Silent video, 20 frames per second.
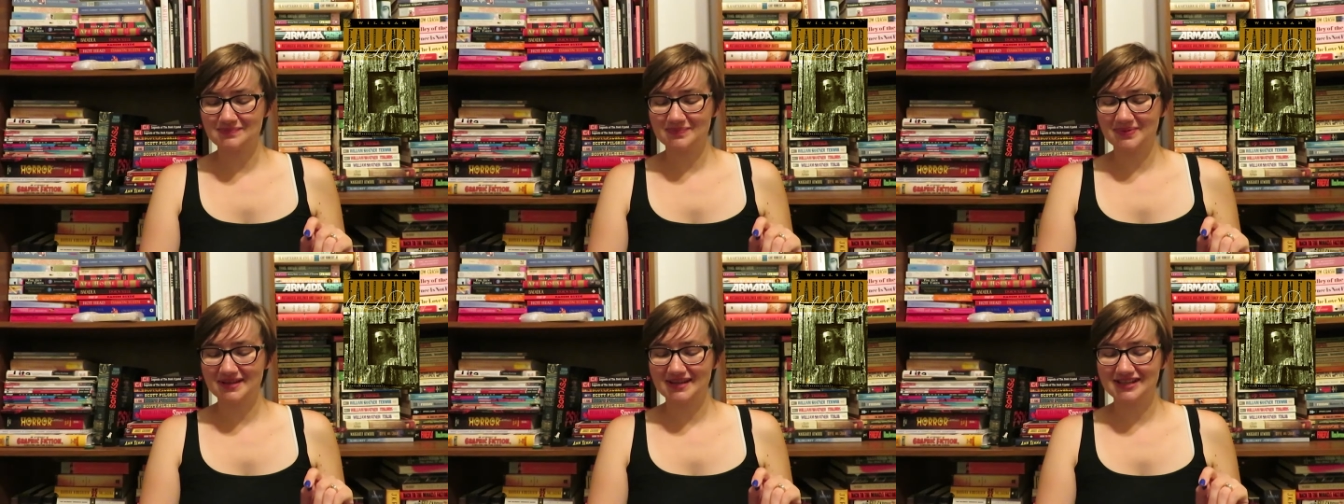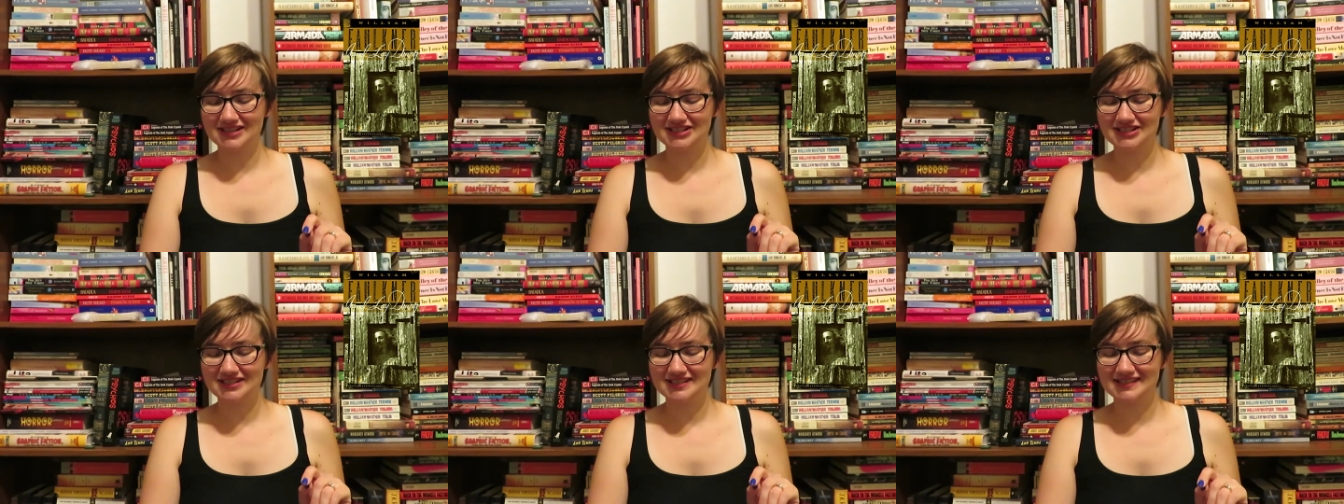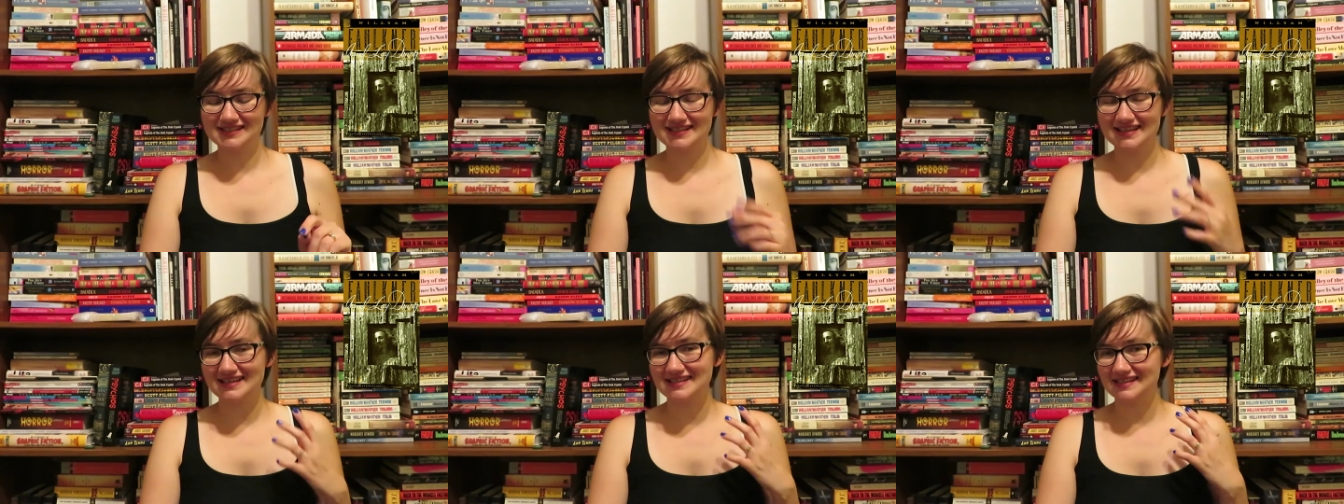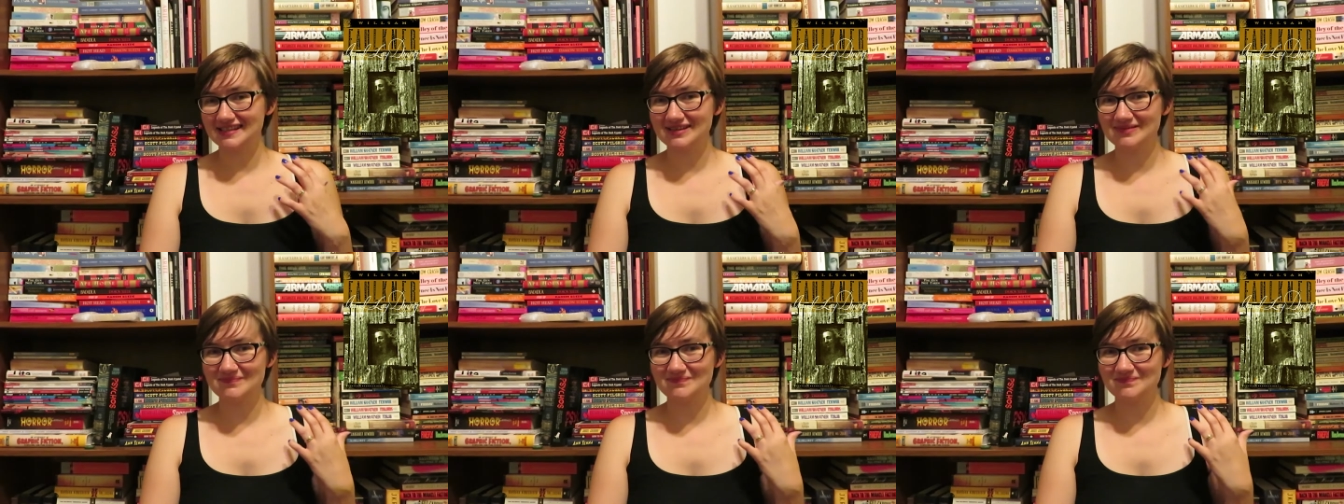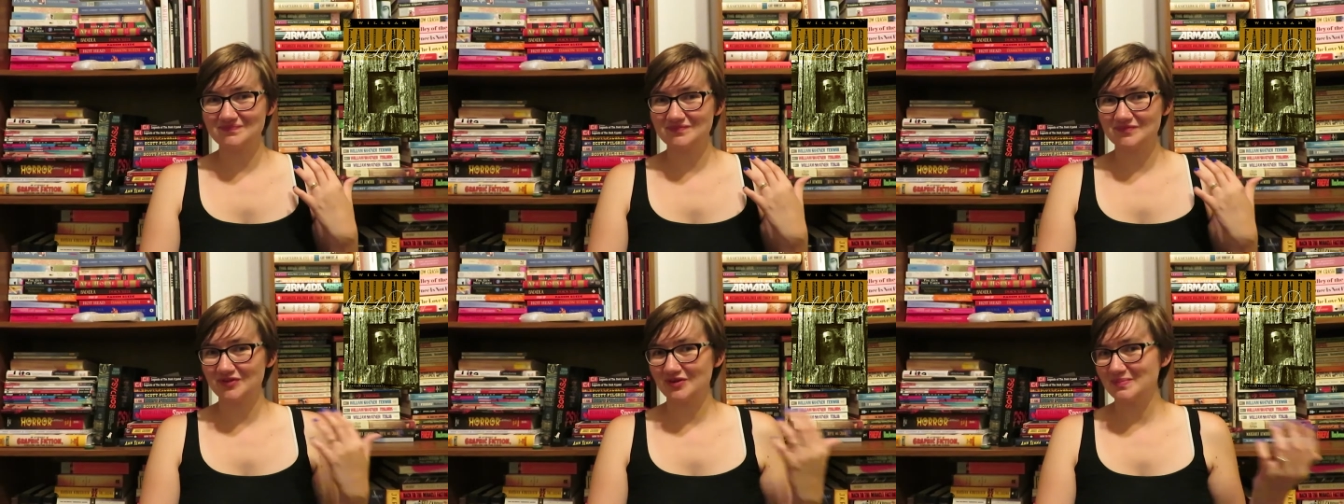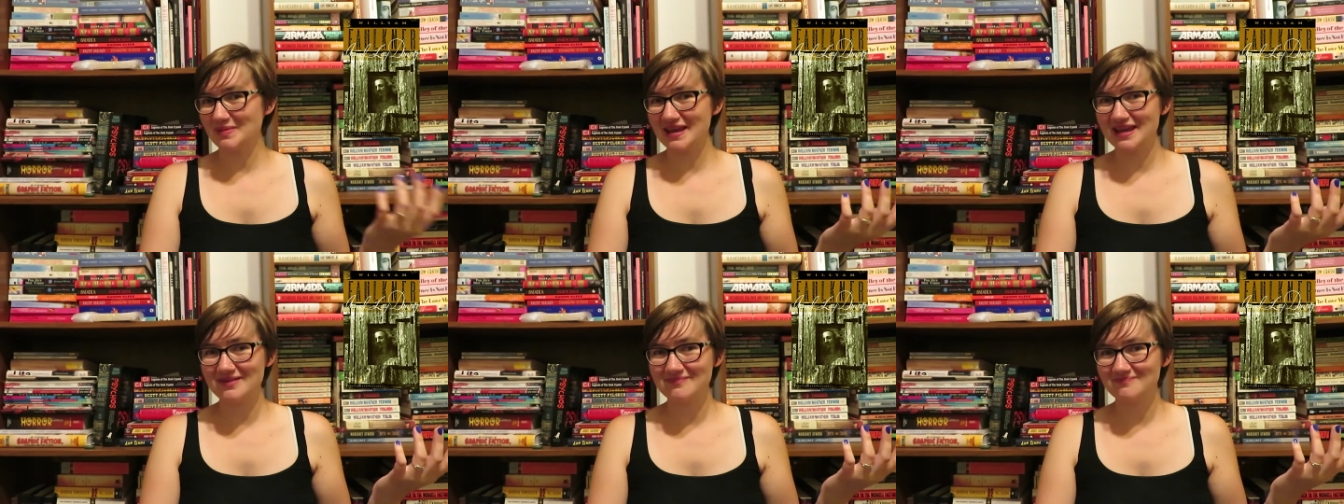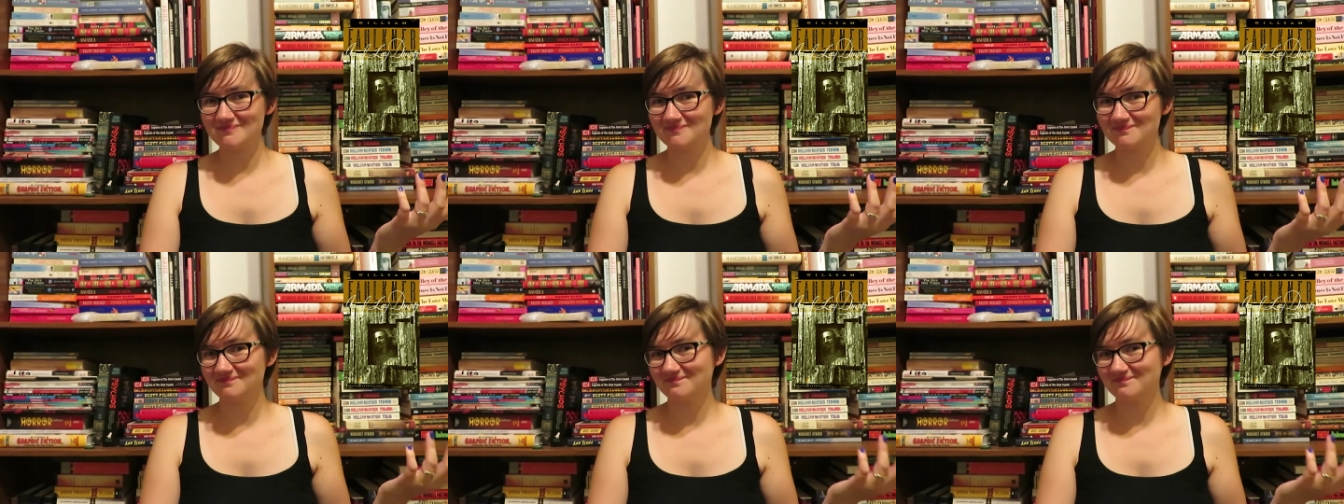but it just isn't for me.